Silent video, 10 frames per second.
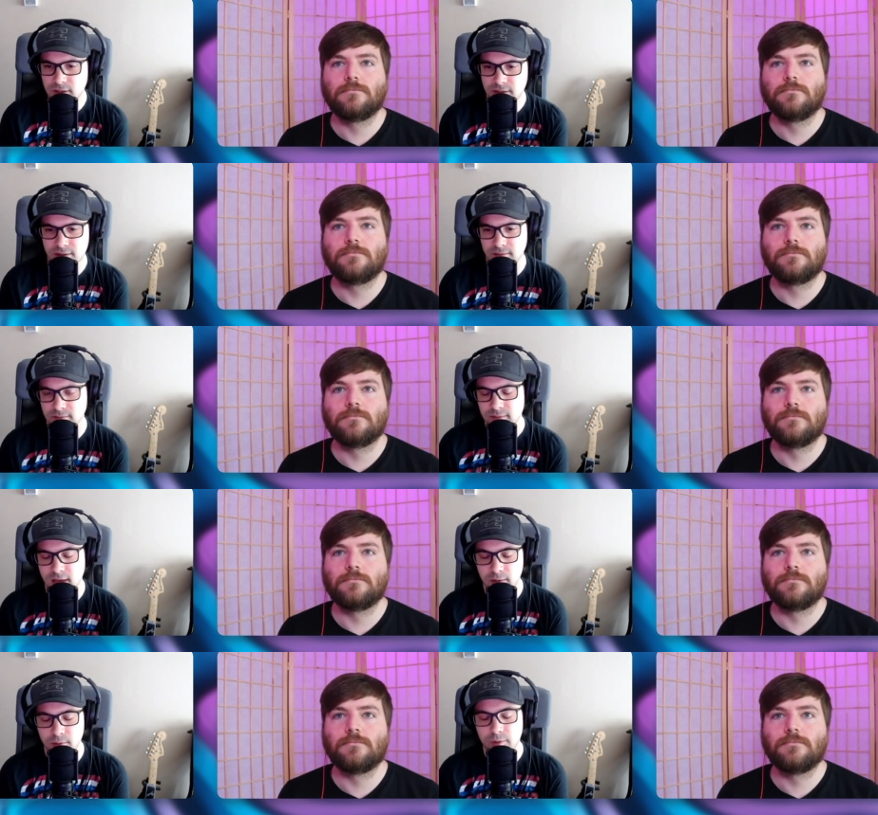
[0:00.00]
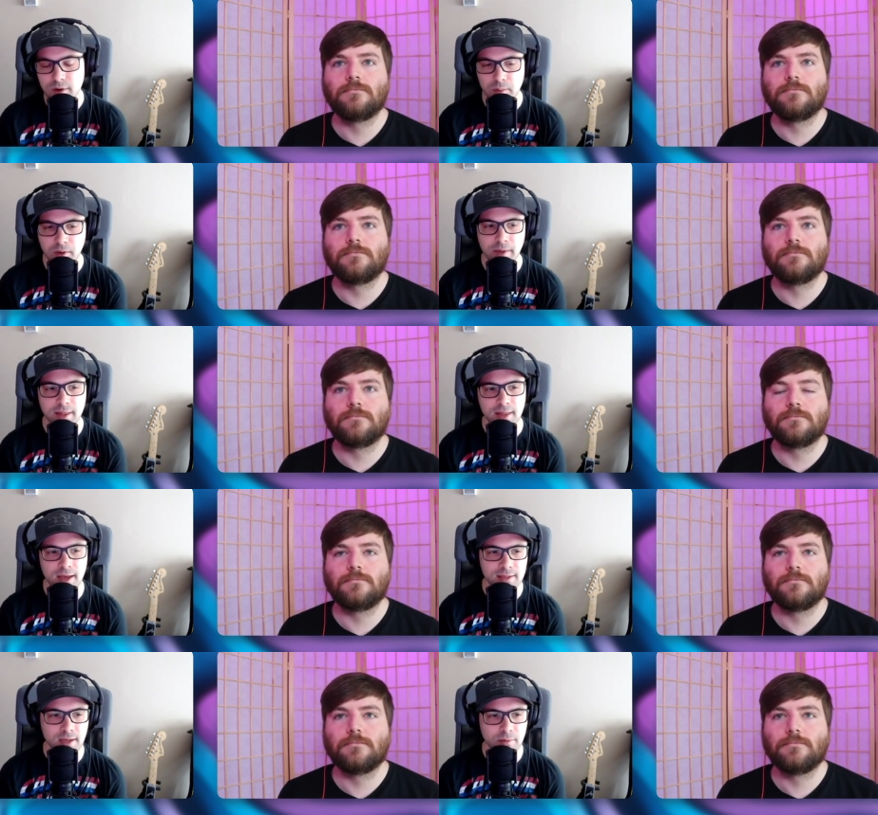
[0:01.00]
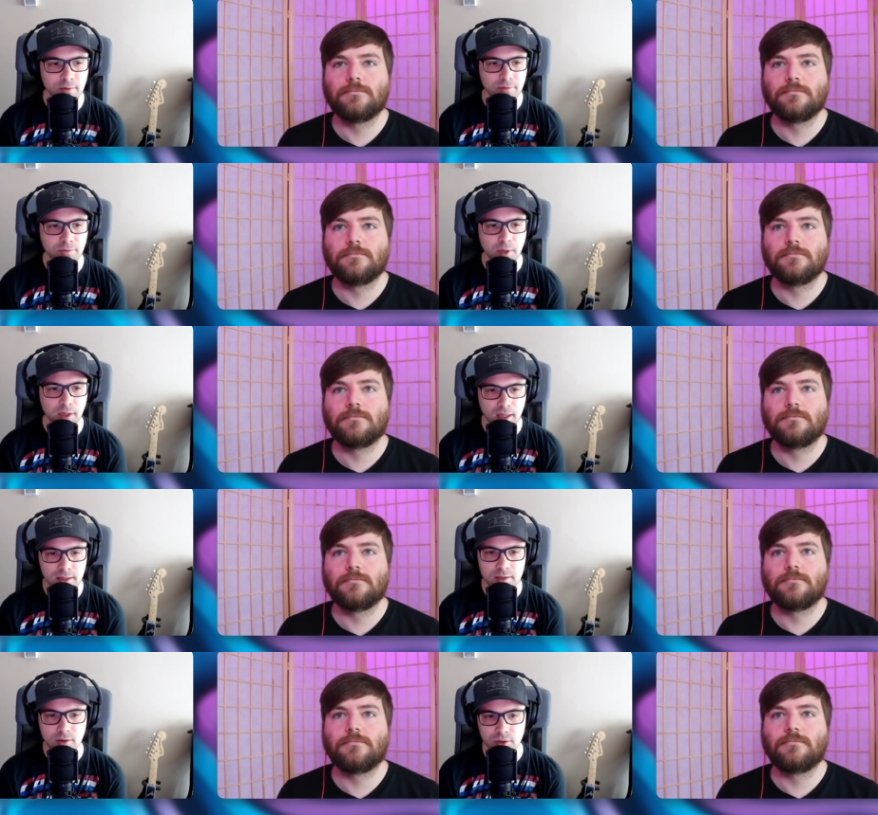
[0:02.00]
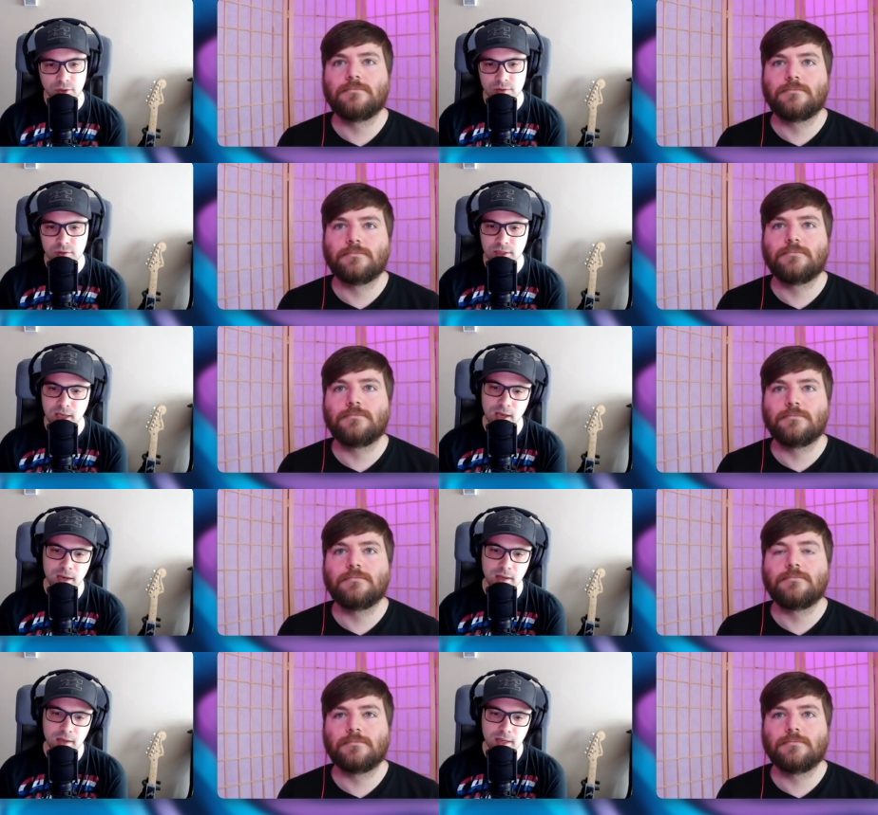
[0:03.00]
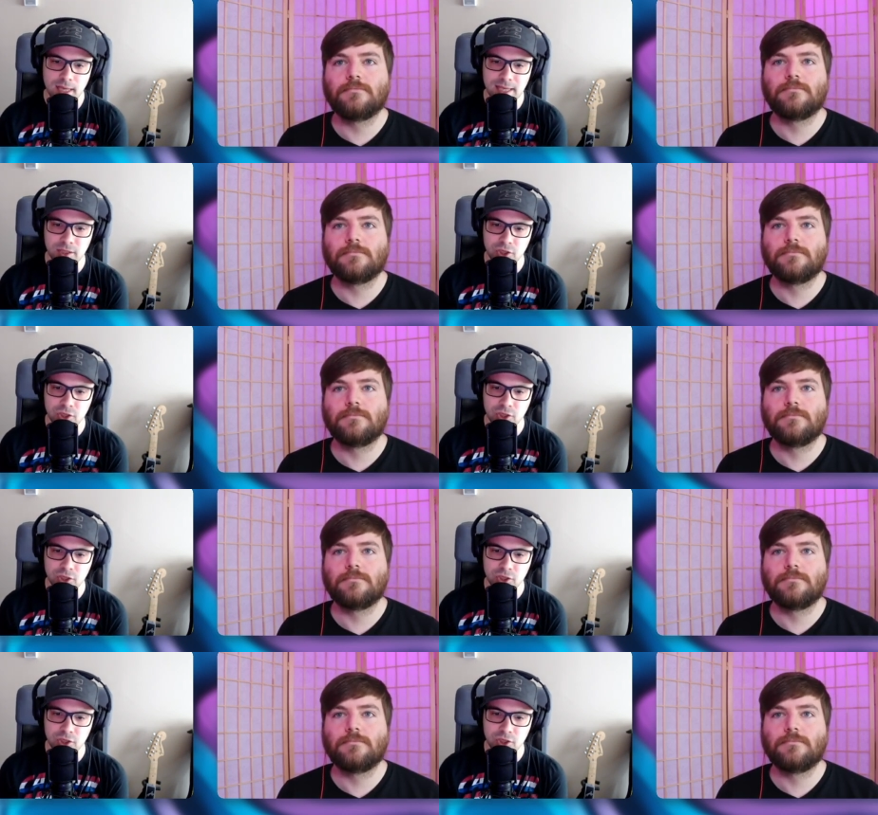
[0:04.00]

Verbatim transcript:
Speaker 1: It's just, yeah, we want to implement that type of plugin so users can